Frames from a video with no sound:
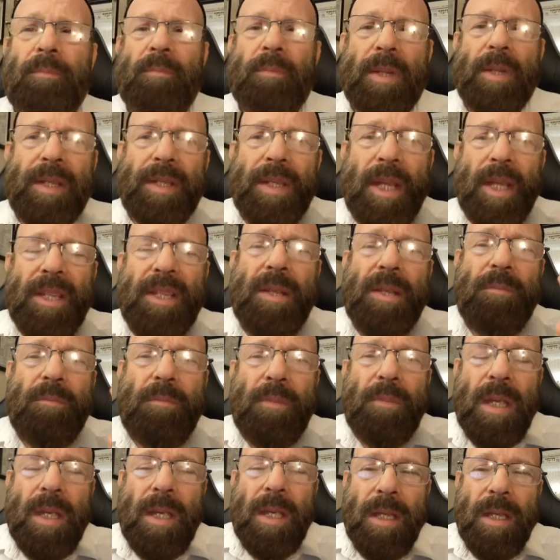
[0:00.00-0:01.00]
That doesn't
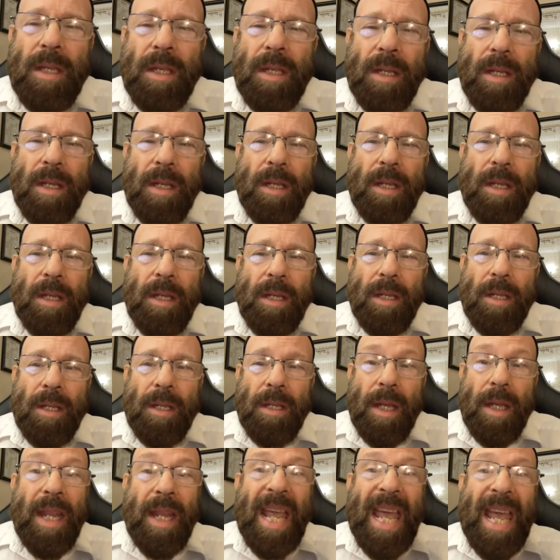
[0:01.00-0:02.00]
mean
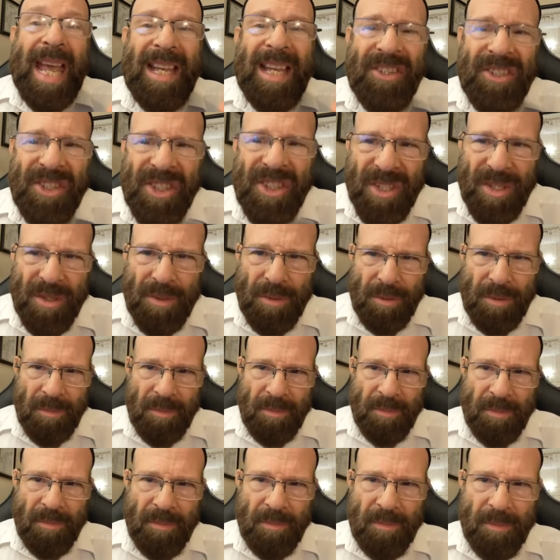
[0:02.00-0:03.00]
that he has to.
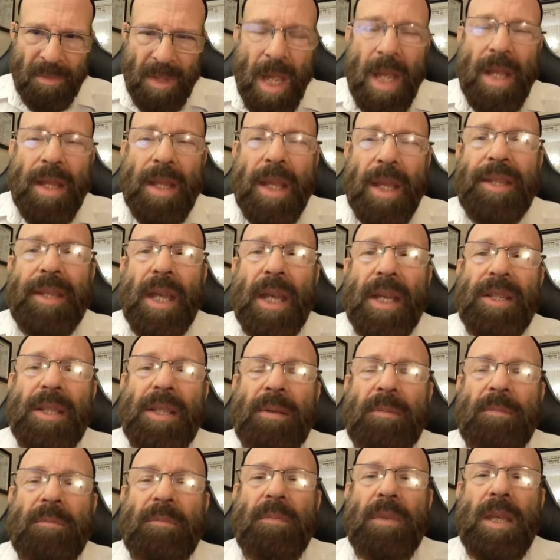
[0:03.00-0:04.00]
That
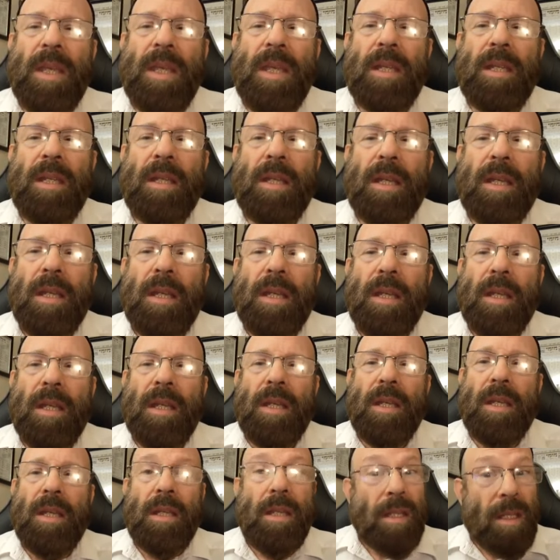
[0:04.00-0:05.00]
doesn't mean
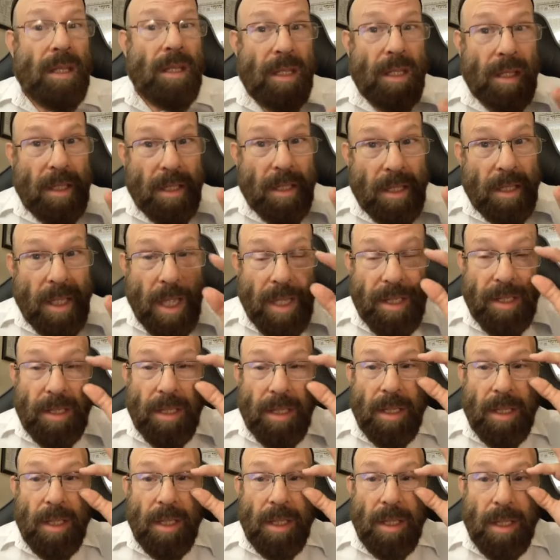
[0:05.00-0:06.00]
that
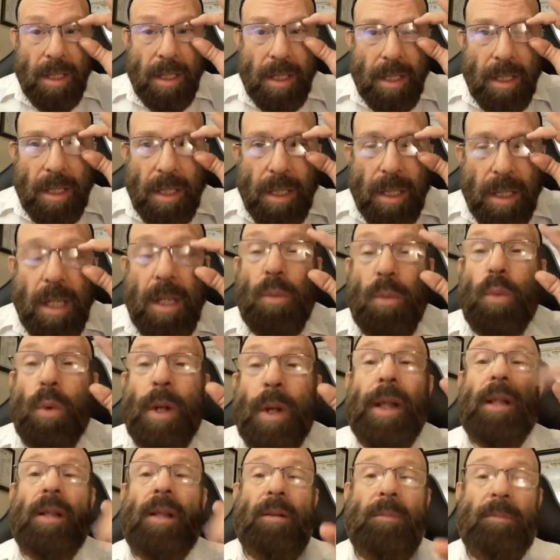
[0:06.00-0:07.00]
he
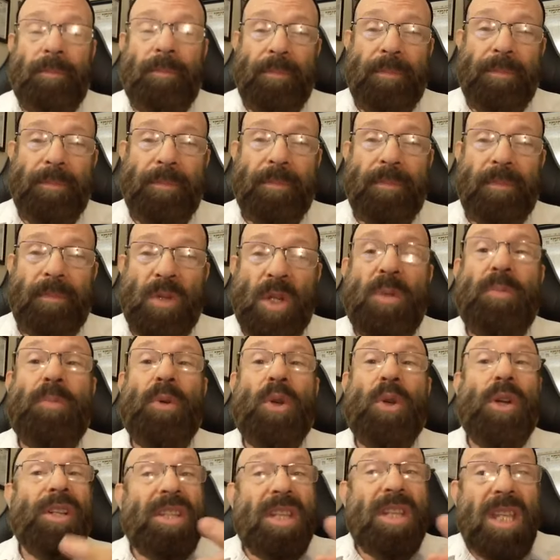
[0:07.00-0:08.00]
will. Just
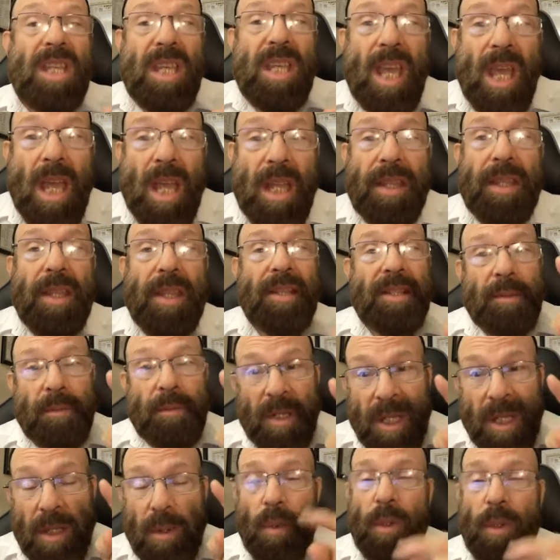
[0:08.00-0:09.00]
because he can doesn't
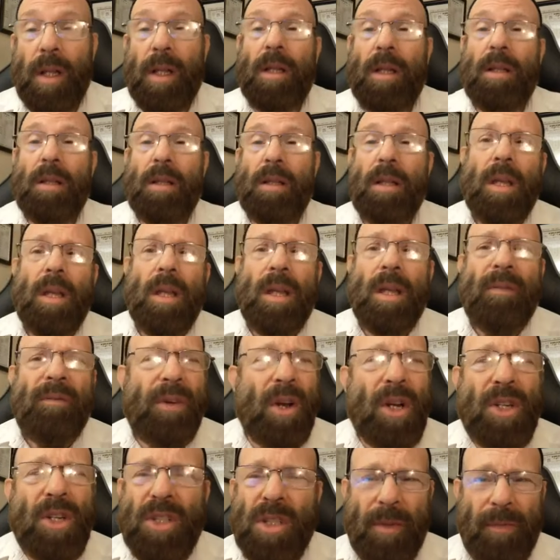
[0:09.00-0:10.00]
mean he will.
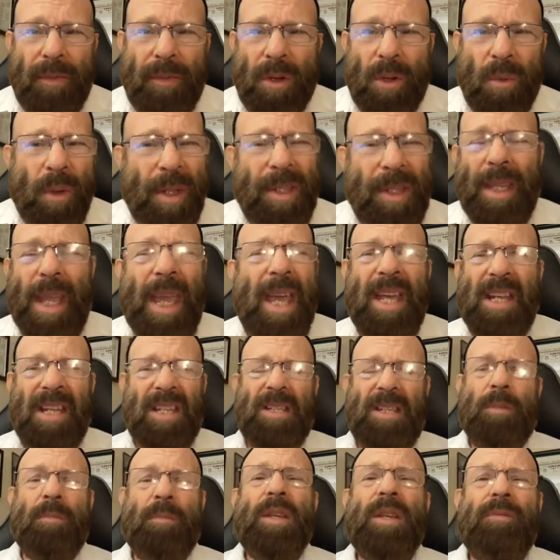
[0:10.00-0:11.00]
First of all, what the heck
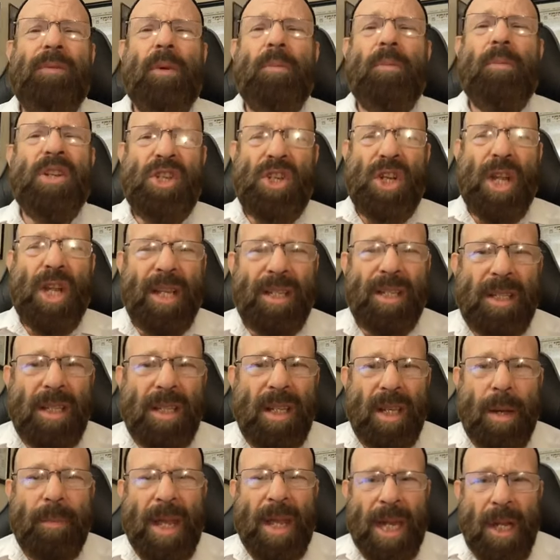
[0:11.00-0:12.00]
does it mean for Mashiach to
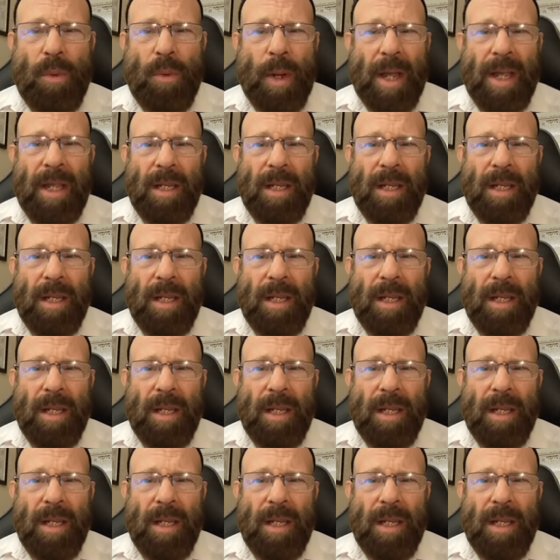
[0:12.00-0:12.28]
come anyway?